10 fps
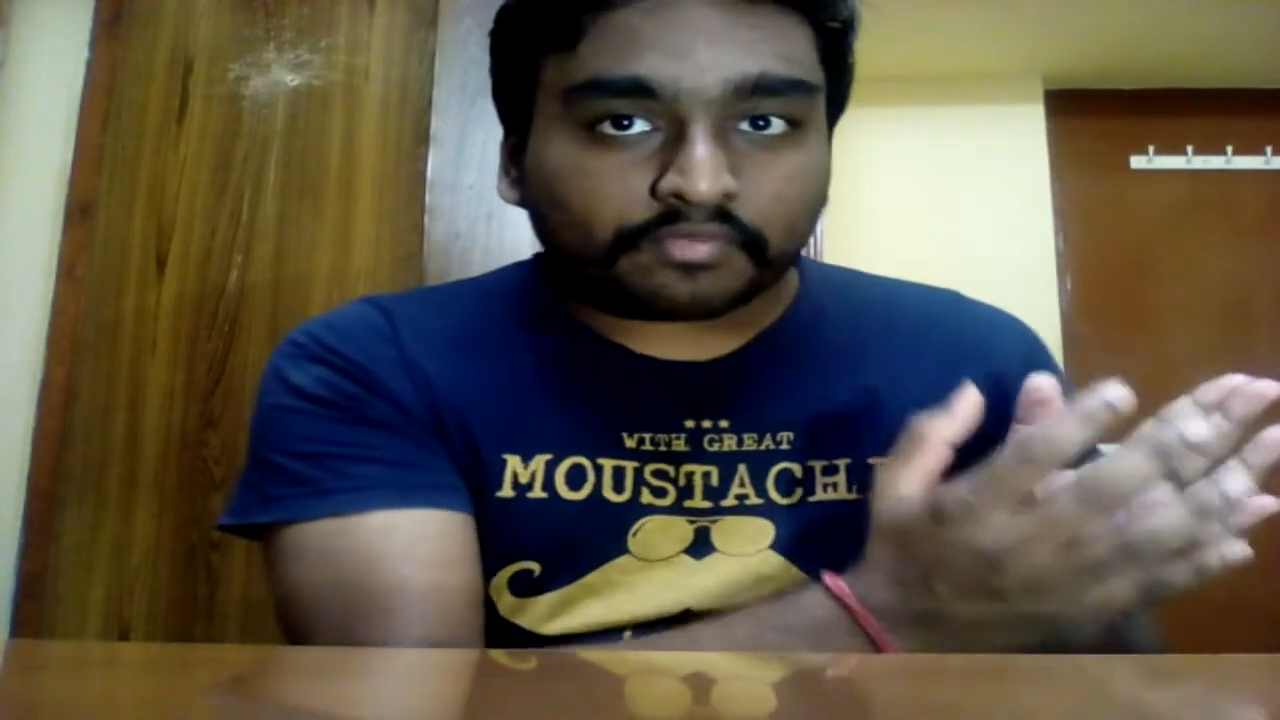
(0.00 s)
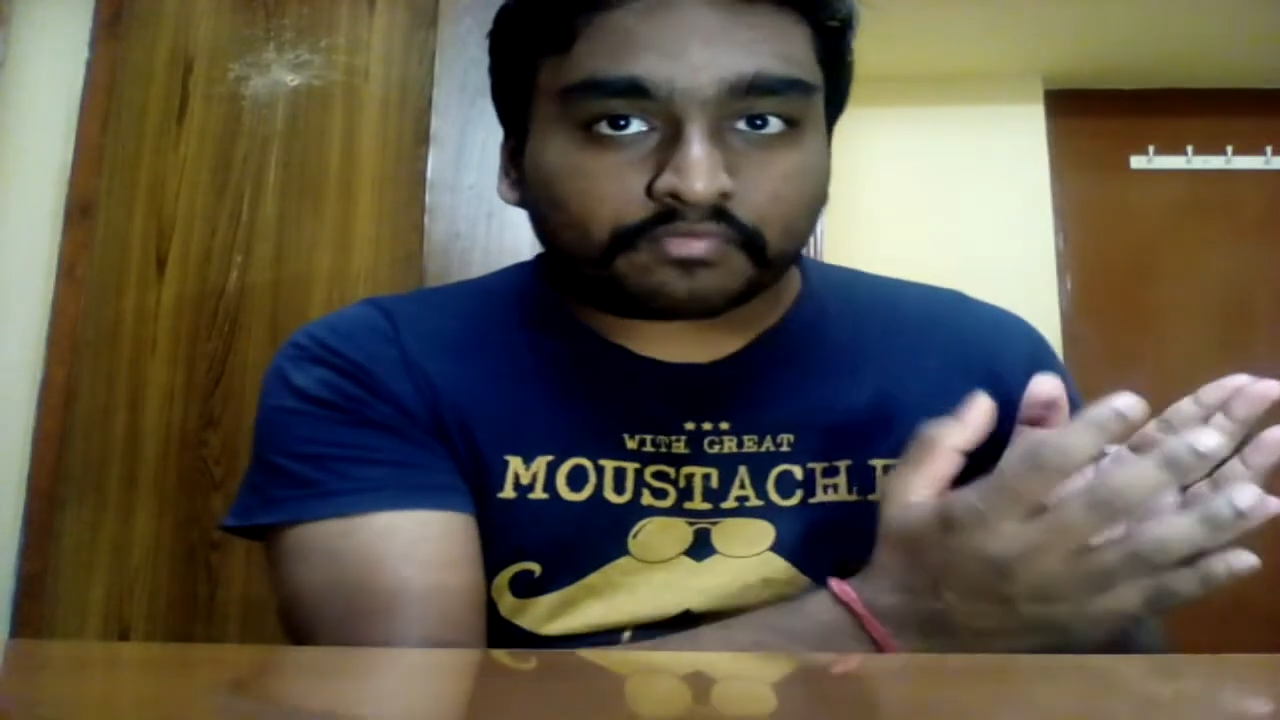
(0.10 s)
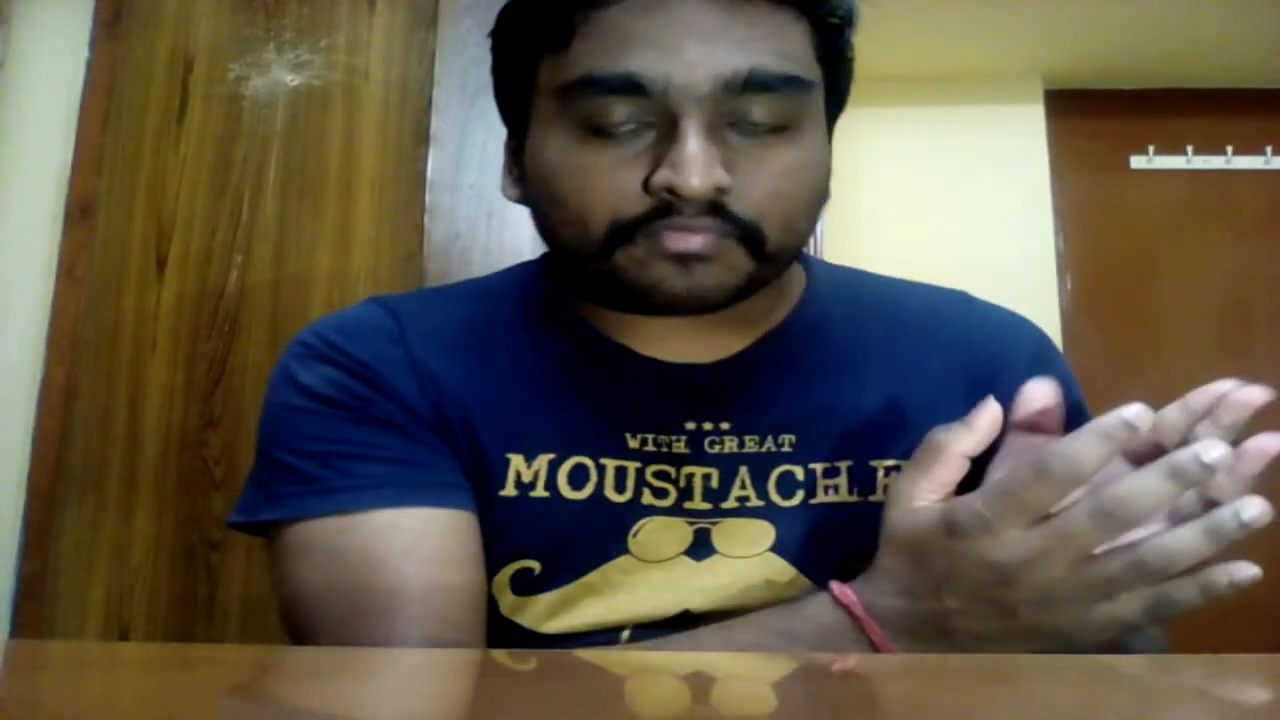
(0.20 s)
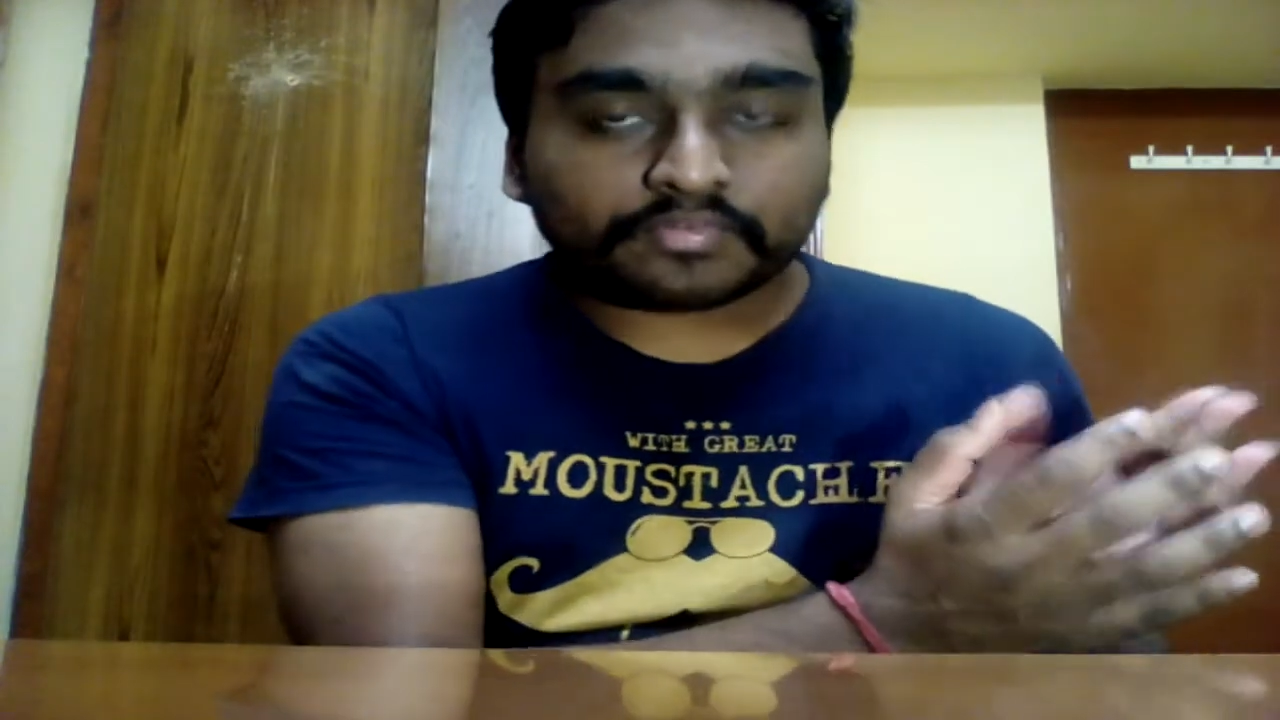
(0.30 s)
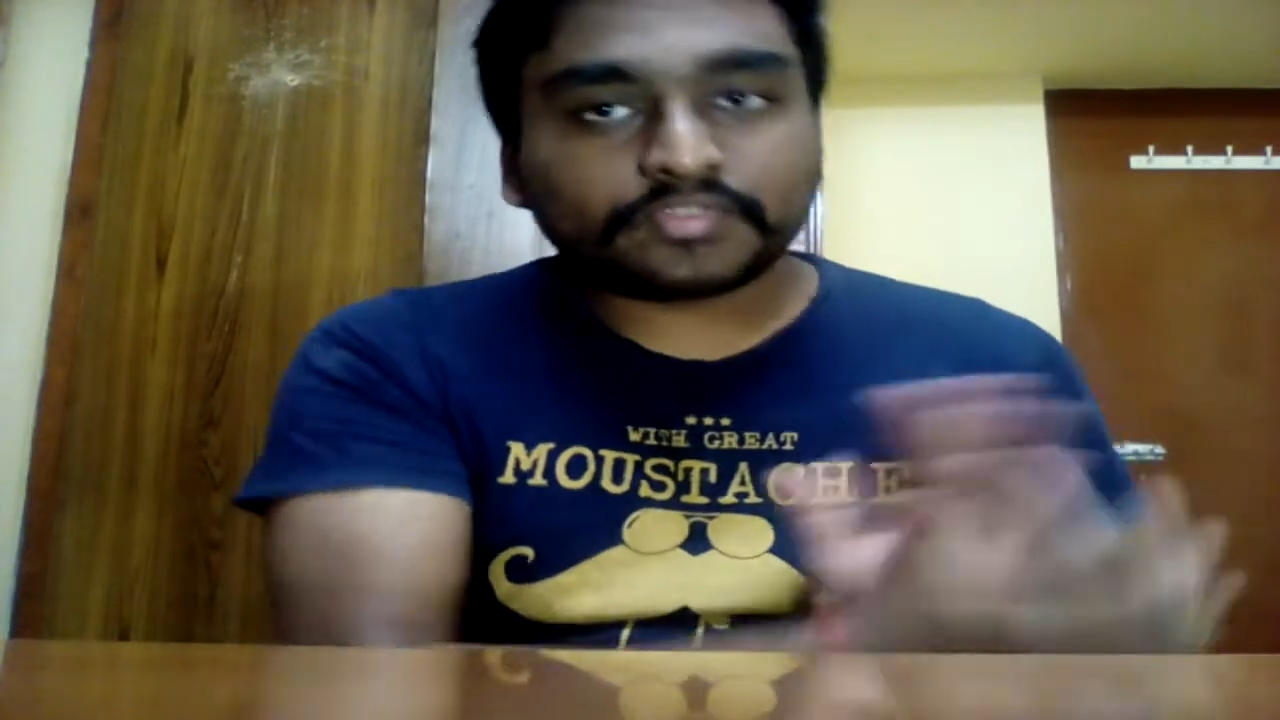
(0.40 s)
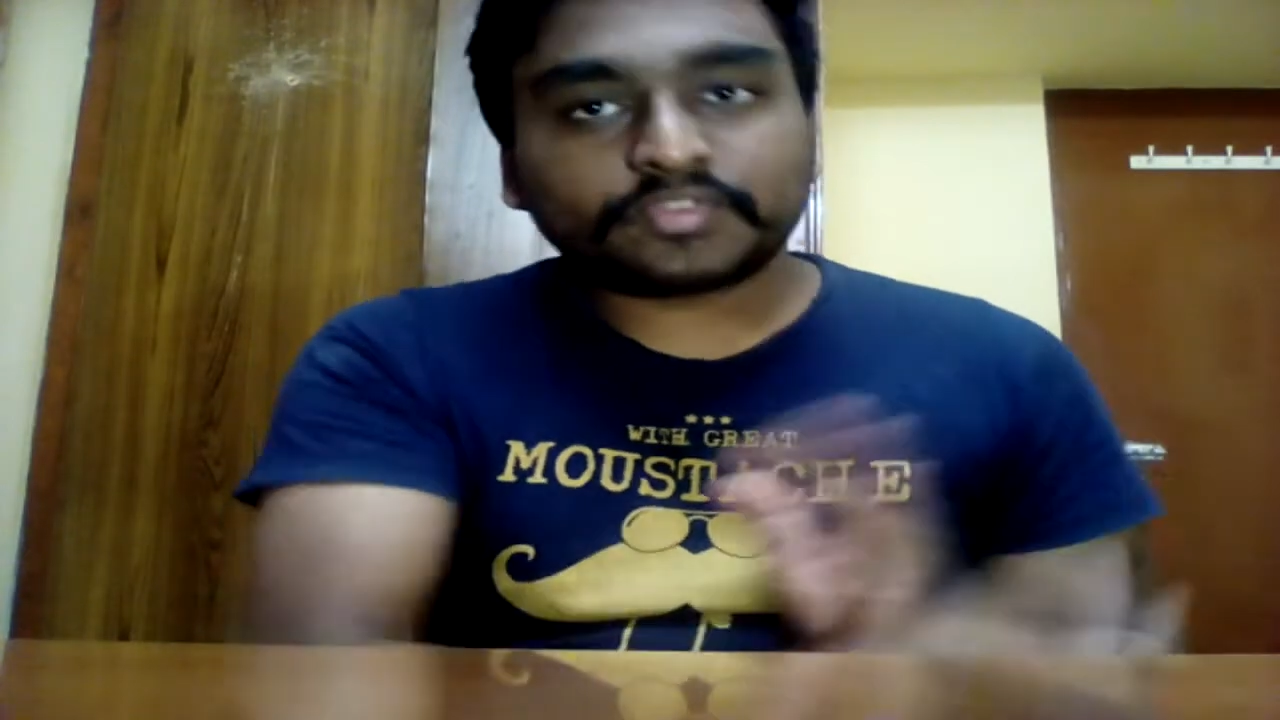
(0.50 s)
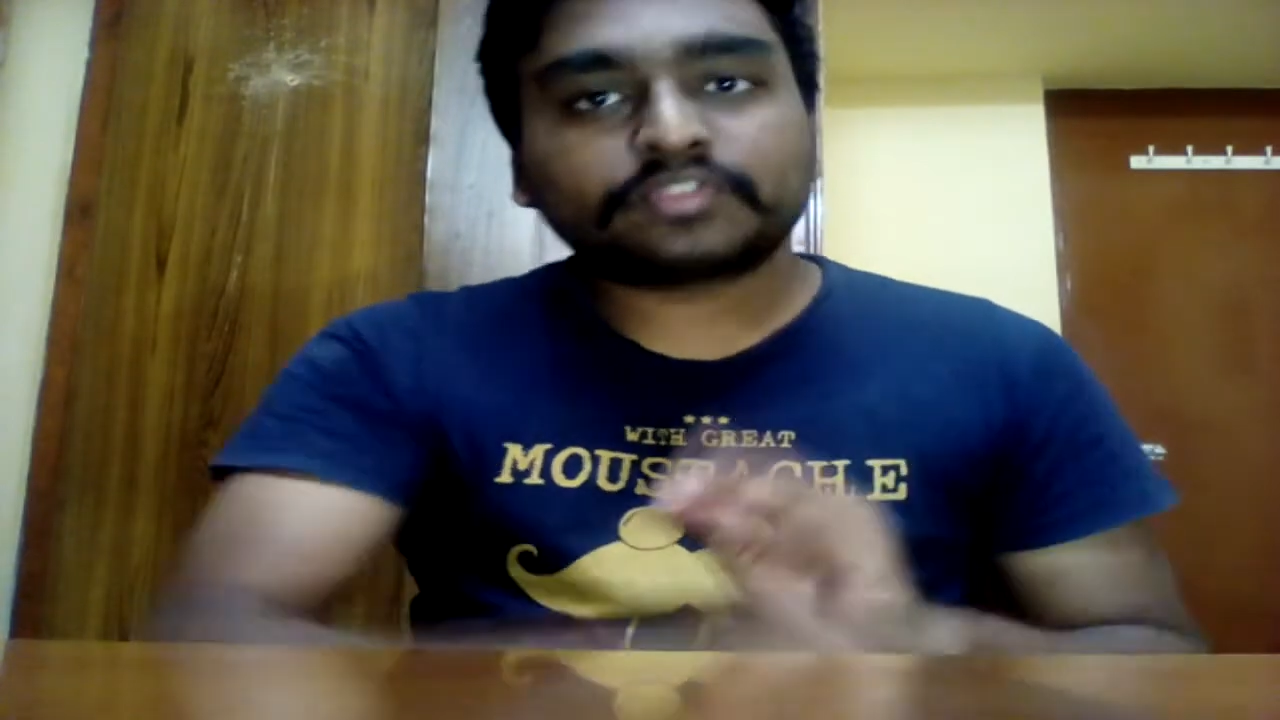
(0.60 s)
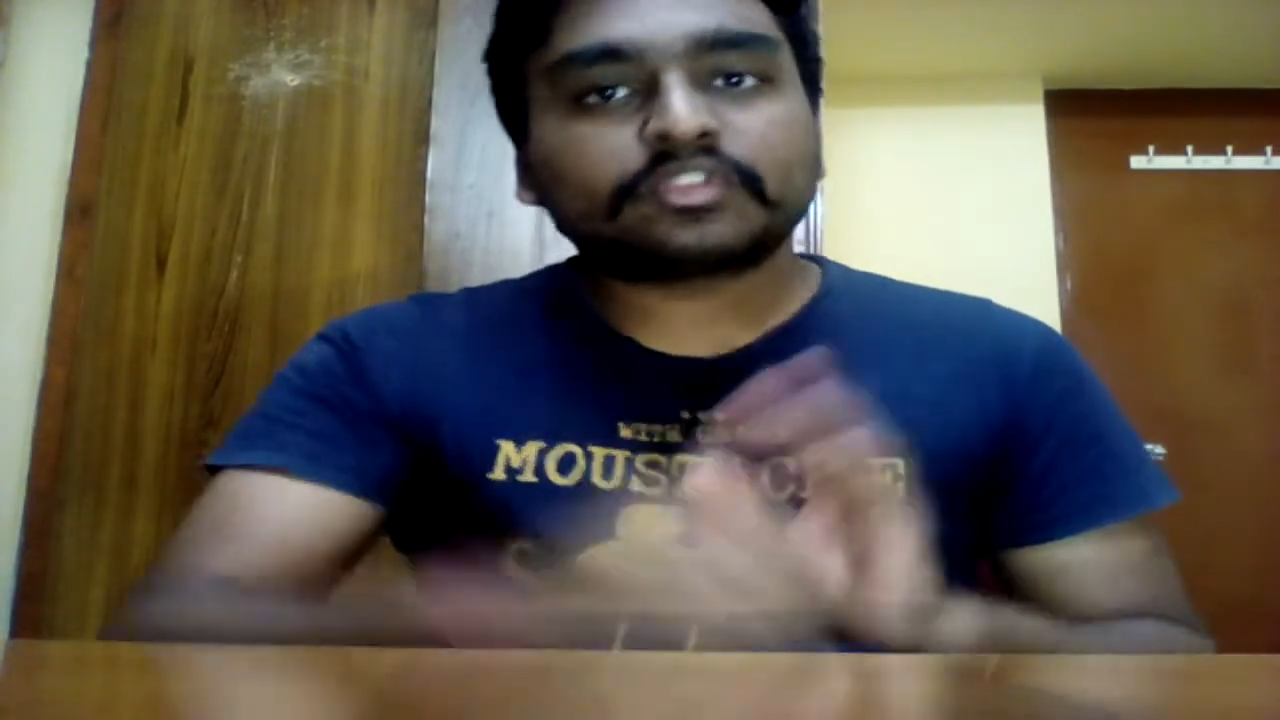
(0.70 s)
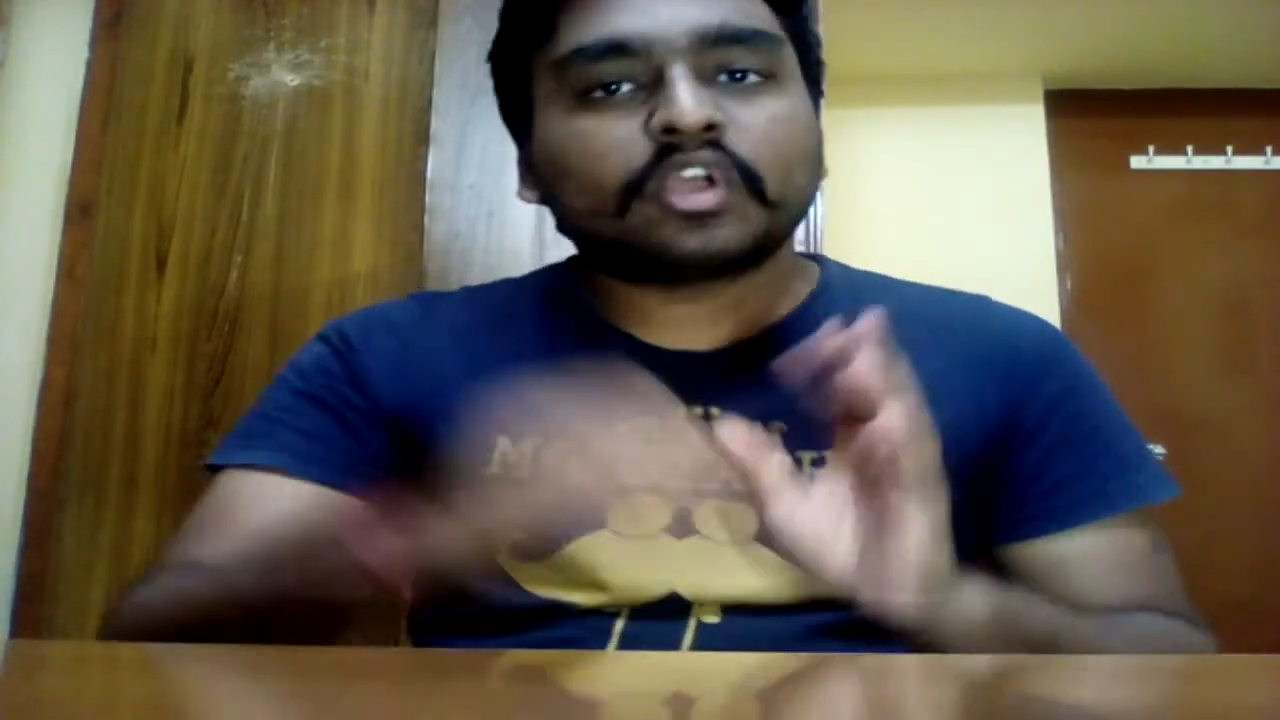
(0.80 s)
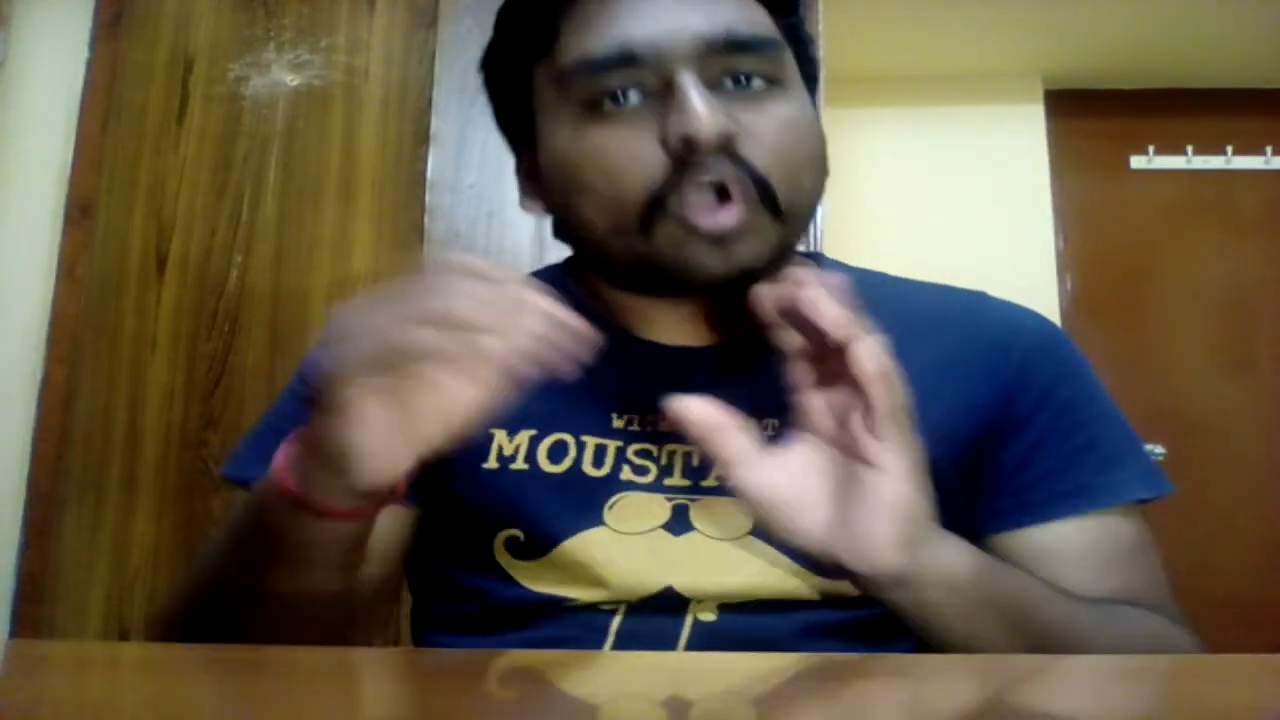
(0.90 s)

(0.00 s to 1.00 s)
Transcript: of references.